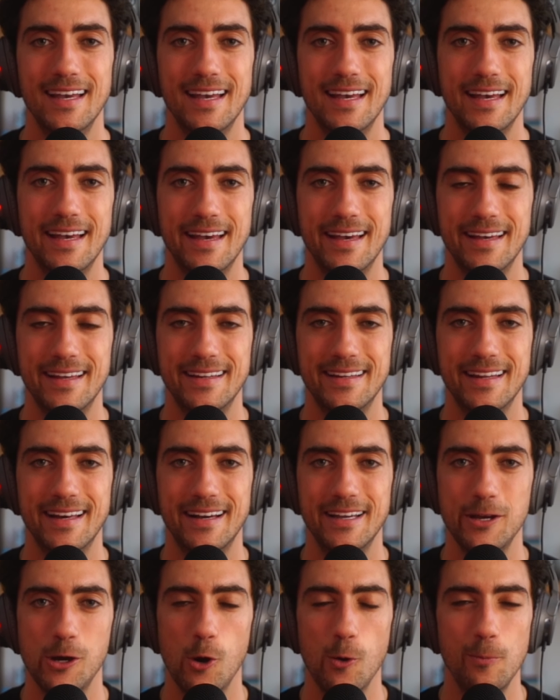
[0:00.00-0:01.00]
And
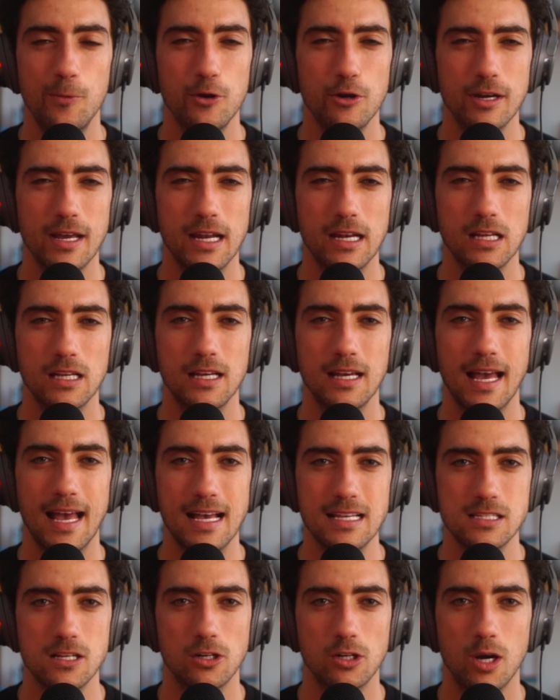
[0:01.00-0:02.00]
I hope you're getting
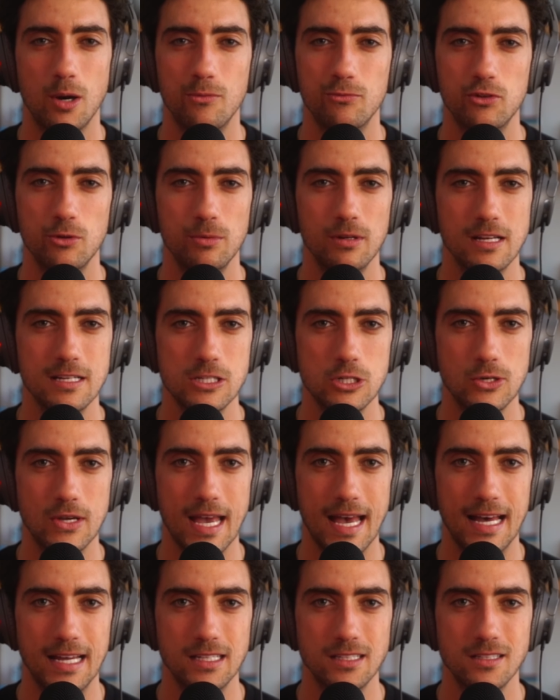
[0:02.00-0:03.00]
as uncomfortable as you
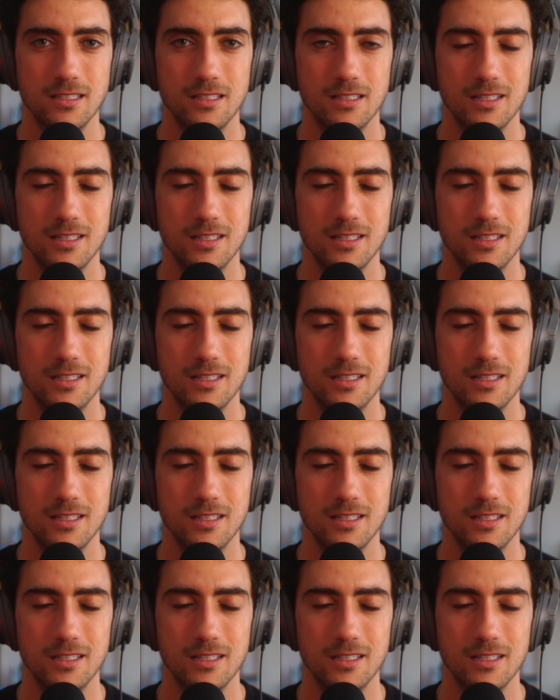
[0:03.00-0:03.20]
can,